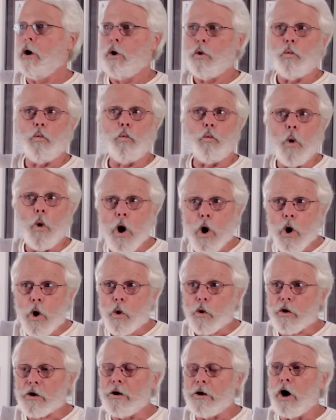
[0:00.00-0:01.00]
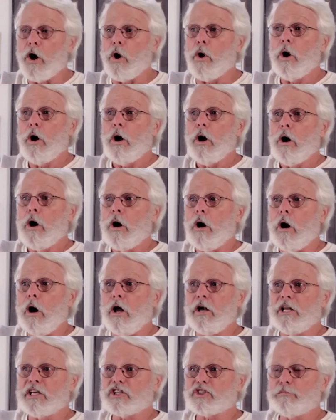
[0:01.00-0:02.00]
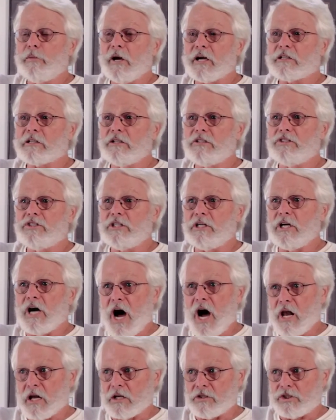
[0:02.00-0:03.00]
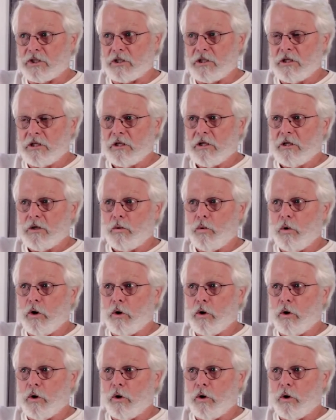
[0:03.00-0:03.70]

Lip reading: whoa, you know, unexpected geology. Where